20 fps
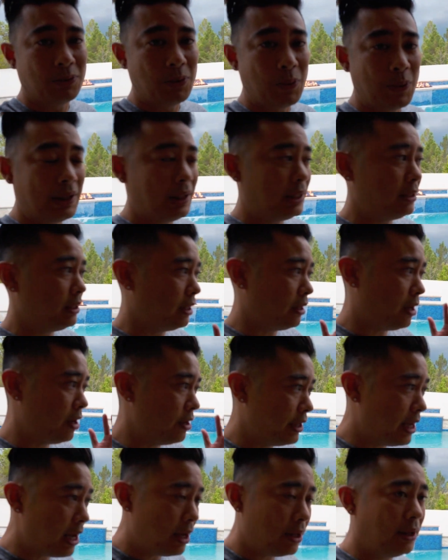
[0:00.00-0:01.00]
When we are
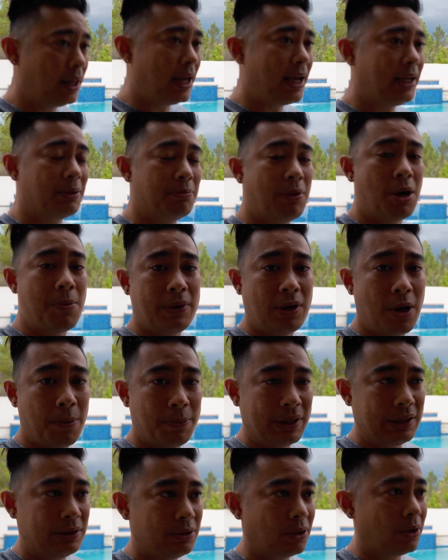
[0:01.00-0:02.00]
in LA, the moment you
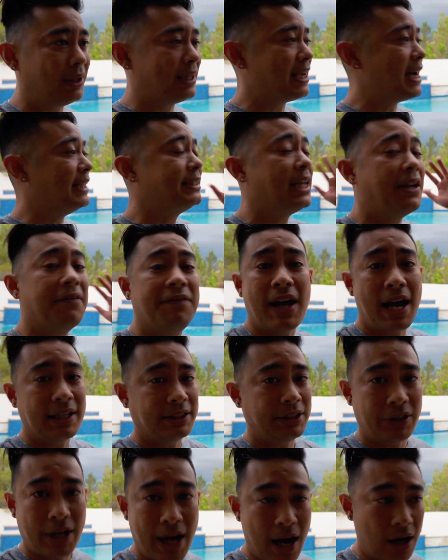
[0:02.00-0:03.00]
open the door, you got 10
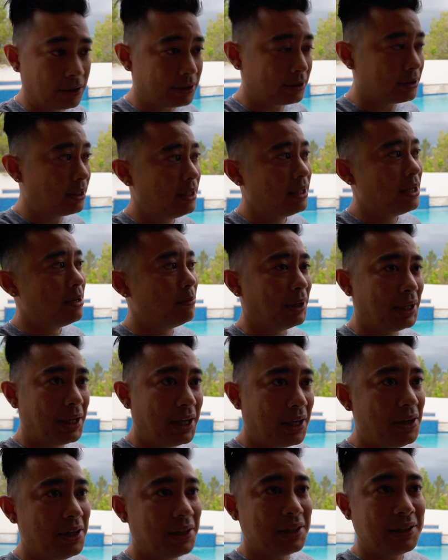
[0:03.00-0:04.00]
flies in your house. But
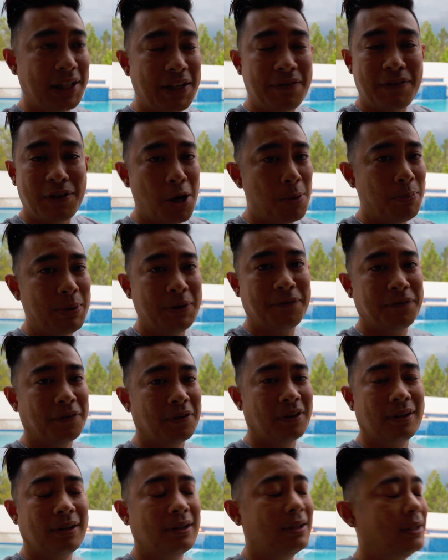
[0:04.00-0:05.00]
here, you can leave it open
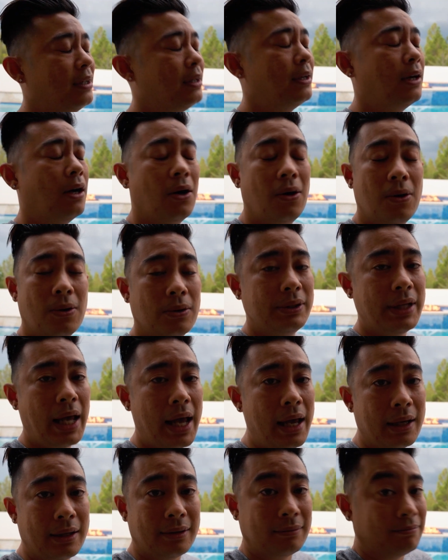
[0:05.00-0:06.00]
for a whole
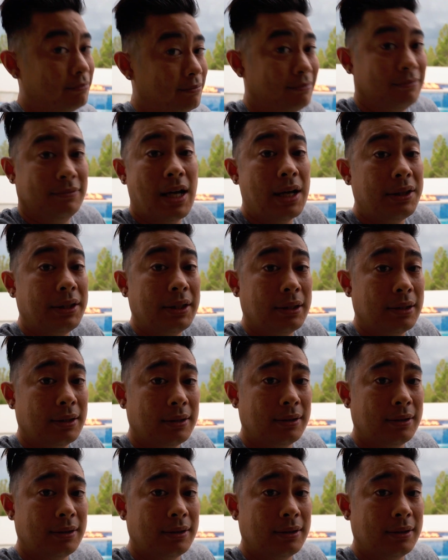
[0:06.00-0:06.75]
day and nothing.